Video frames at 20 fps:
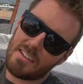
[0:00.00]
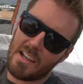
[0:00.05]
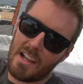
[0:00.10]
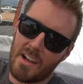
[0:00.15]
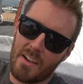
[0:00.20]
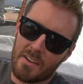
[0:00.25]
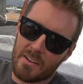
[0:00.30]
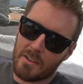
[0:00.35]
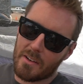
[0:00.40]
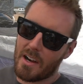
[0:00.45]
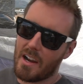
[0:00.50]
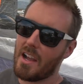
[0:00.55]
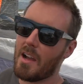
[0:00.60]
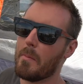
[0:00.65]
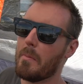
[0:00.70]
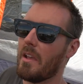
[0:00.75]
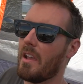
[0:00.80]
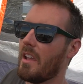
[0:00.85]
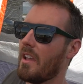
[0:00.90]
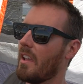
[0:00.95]
town and
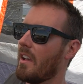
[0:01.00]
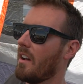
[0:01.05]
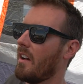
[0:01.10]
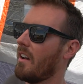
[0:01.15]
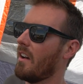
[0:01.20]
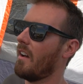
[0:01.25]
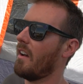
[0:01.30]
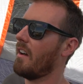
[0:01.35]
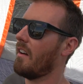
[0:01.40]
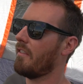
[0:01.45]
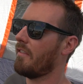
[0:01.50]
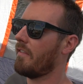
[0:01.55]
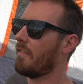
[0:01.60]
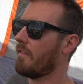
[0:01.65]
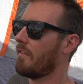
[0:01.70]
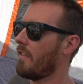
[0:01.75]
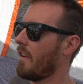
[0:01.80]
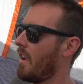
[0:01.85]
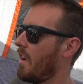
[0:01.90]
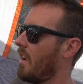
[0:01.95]
grab a
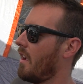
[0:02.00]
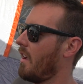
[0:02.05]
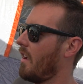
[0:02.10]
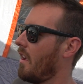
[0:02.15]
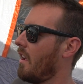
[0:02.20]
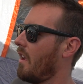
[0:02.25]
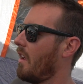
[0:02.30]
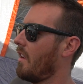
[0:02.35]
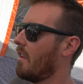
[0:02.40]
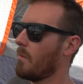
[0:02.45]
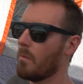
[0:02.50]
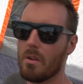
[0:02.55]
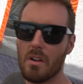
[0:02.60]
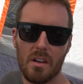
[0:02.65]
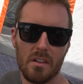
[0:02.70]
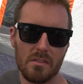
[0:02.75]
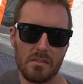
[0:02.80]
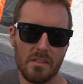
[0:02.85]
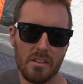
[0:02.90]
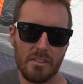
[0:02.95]
fan.
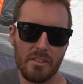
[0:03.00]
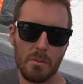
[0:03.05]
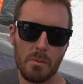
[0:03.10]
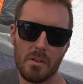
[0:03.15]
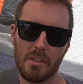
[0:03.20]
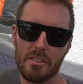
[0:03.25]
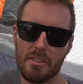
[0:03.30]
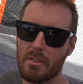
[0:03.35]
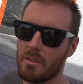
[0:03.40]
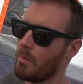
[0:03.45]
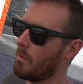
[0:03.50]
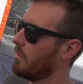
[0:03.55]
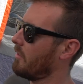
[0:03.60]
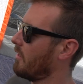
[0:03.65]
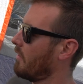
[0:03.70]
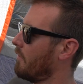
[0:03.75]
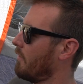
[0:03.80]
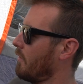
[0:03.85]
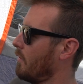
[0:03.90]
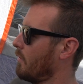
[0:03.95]
Because he wants to eat
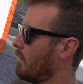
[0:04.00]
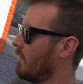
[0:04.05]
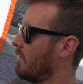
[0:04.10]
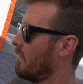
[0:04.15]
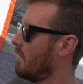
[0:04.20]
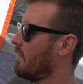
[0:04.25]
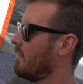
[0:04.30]
food.